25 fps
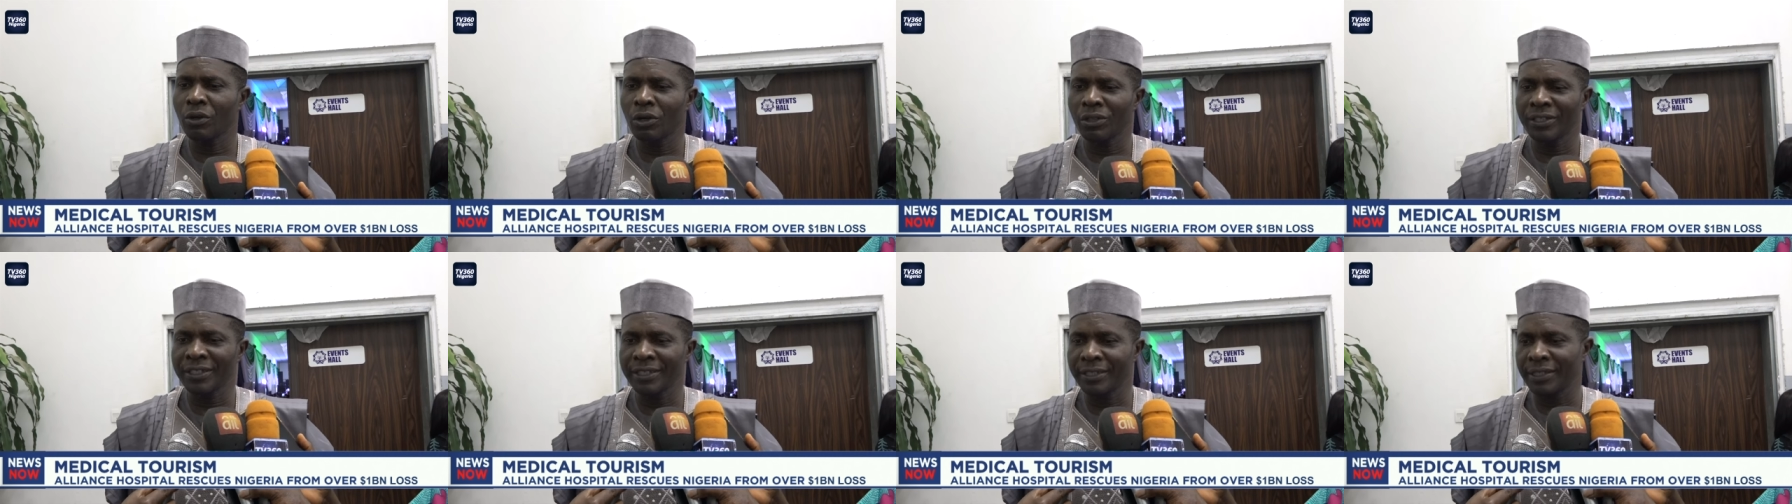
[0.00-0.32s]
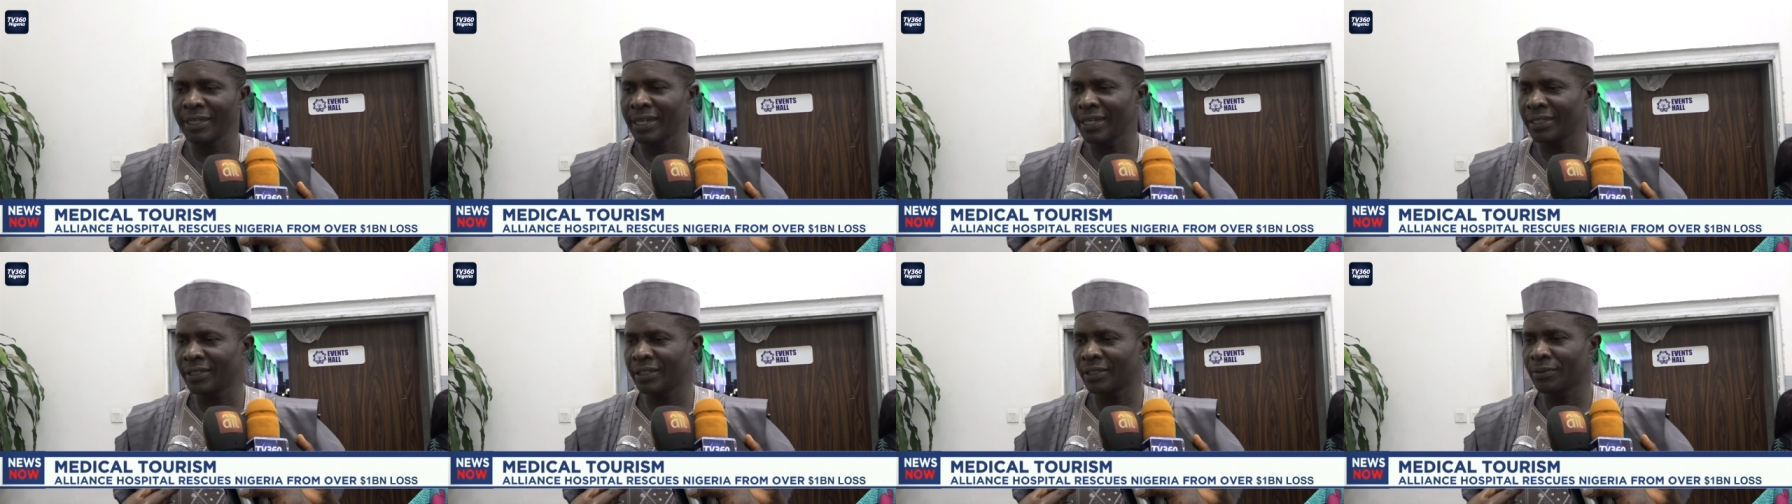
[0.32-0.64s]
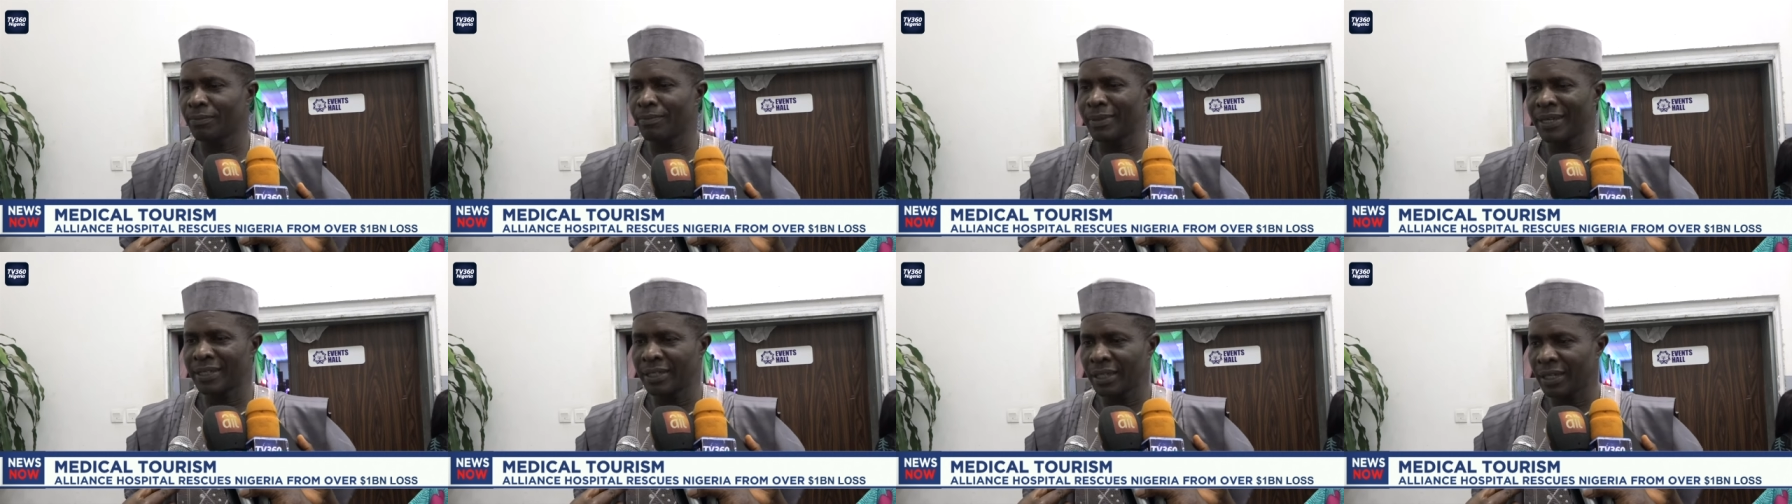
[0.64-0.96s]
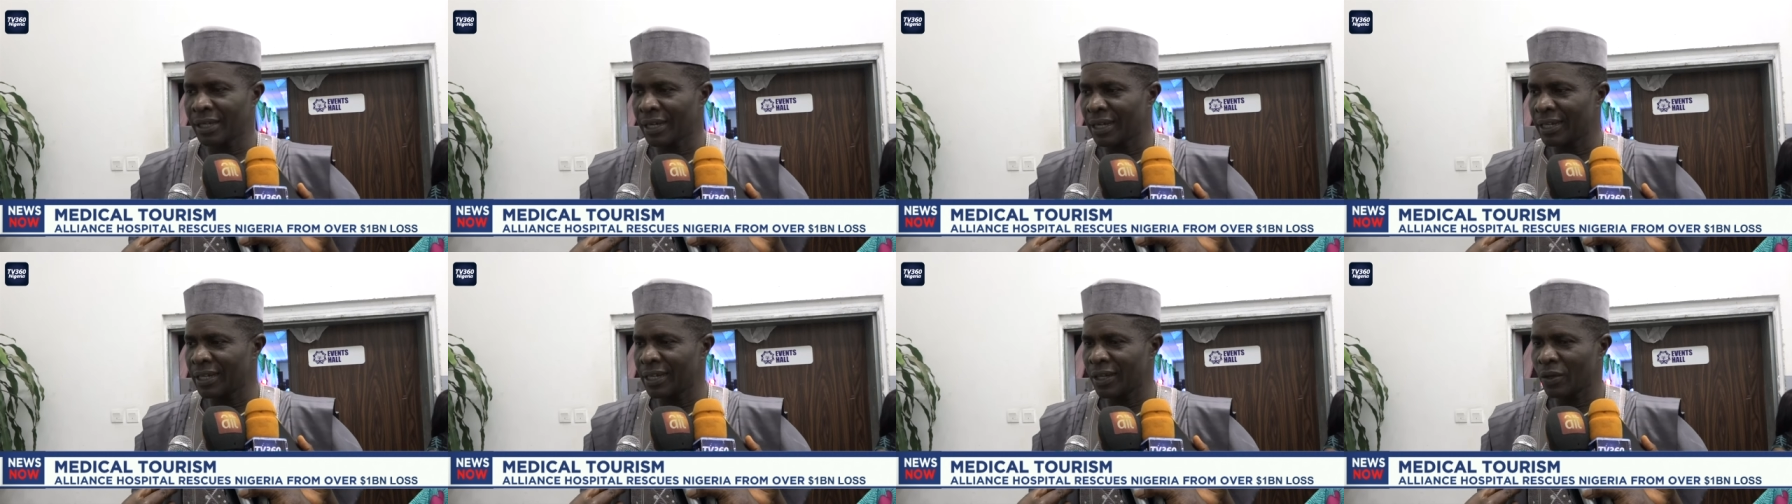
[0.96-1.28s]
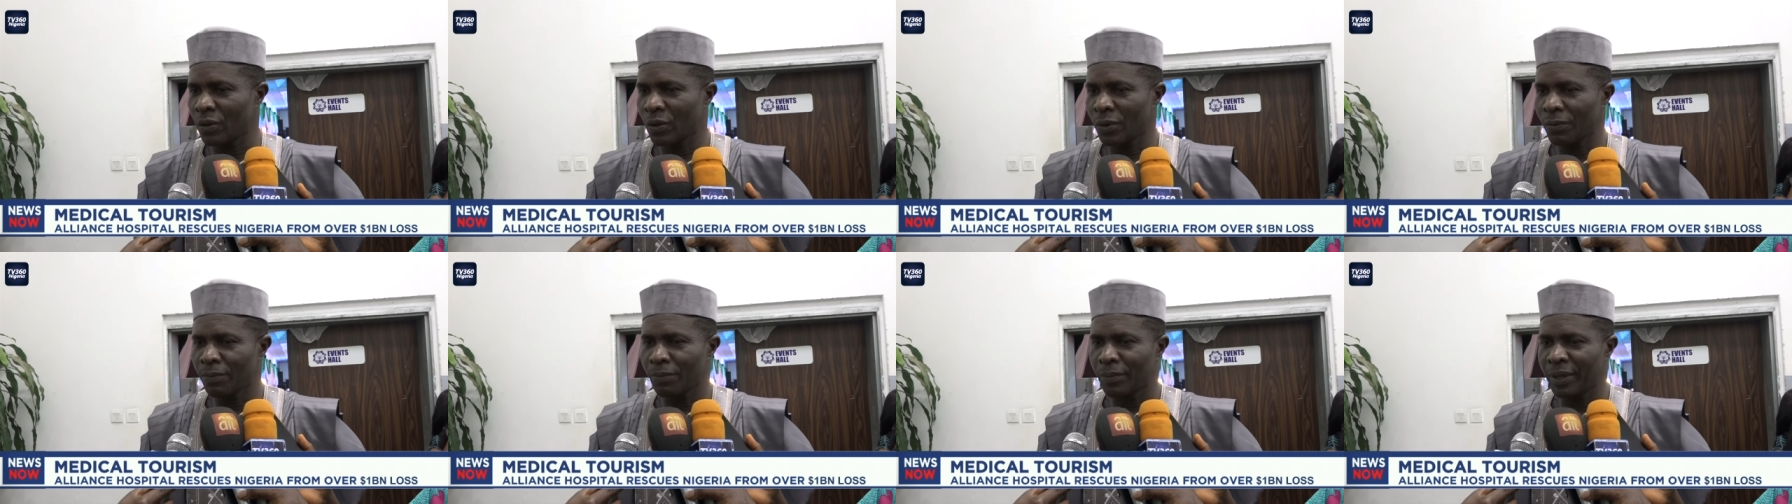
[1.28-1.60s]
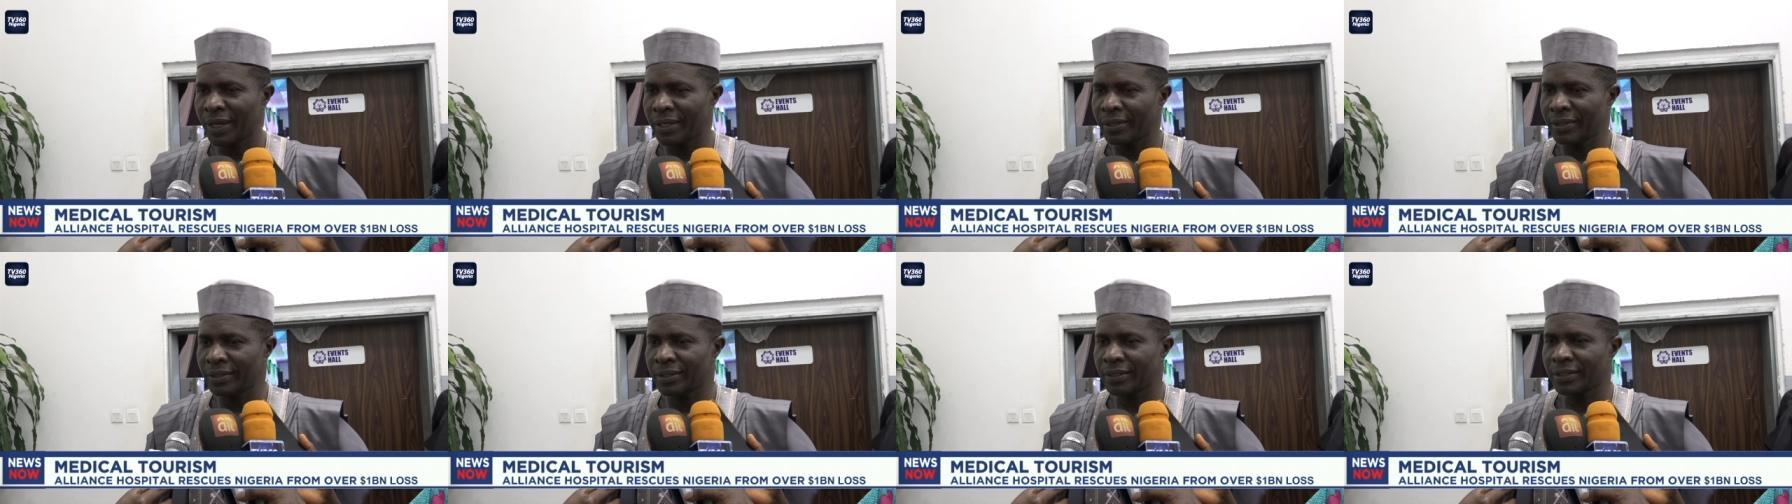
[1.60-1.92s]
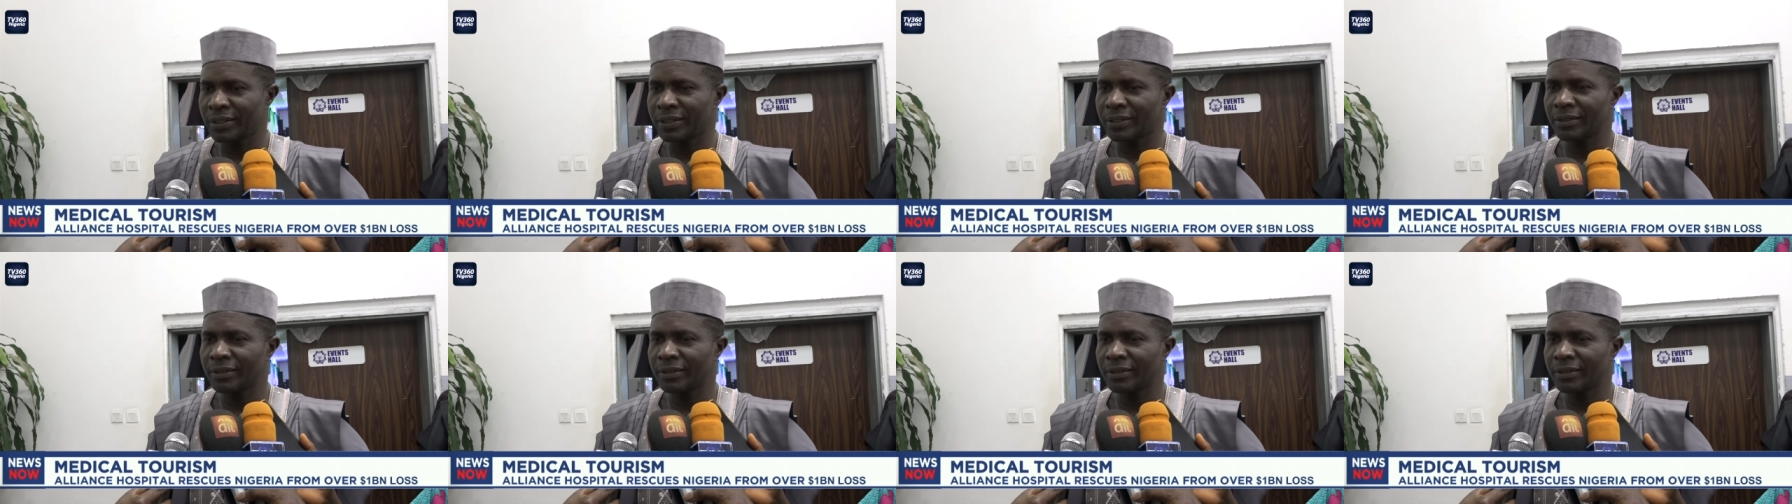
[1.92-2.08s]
cutting edge medical equipment